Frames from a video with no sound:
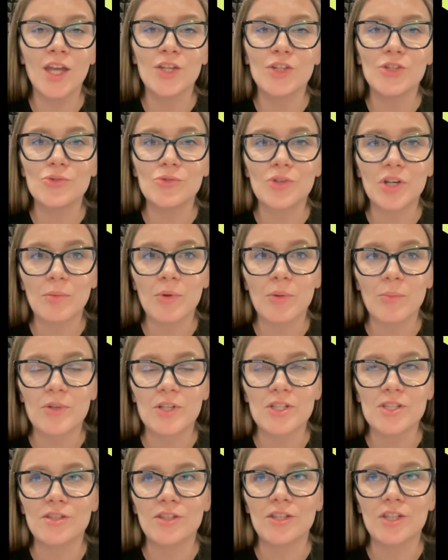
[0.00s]
during my
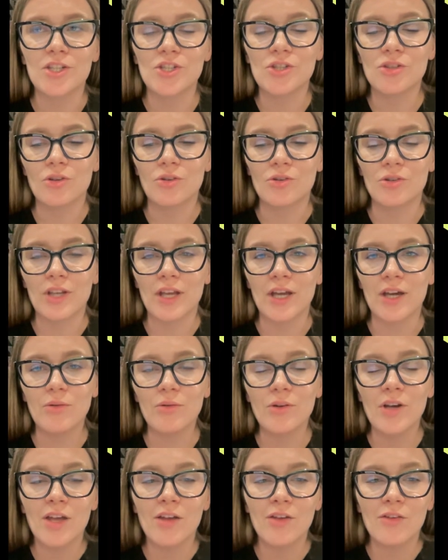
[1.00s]
presentation or
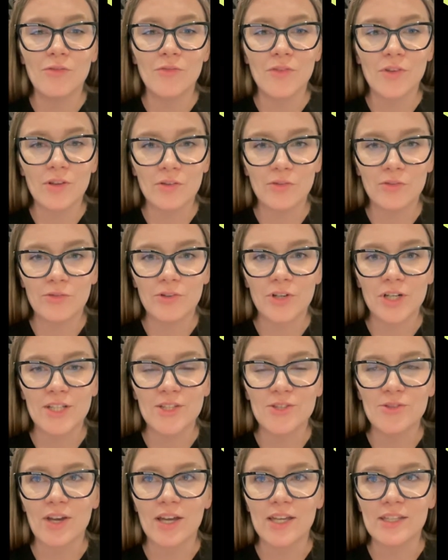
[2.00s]
now, feel free
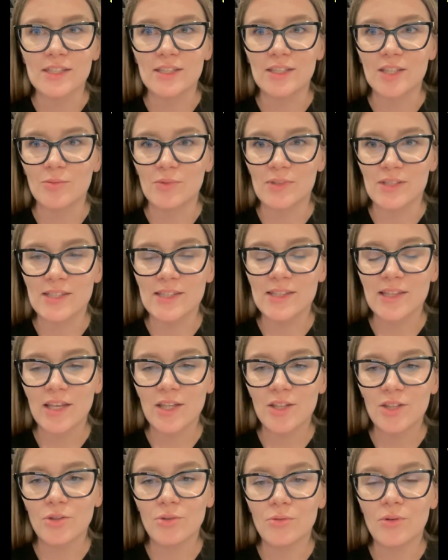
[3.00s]
to ask them in
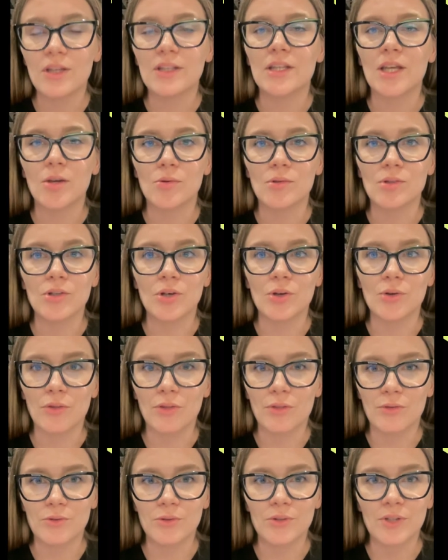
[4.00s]
Slido, and I will go
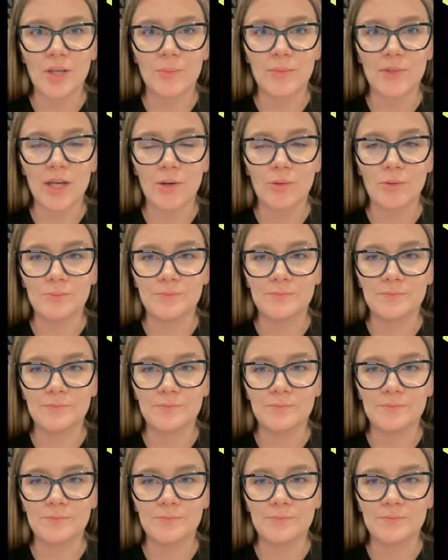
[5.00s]
through them now.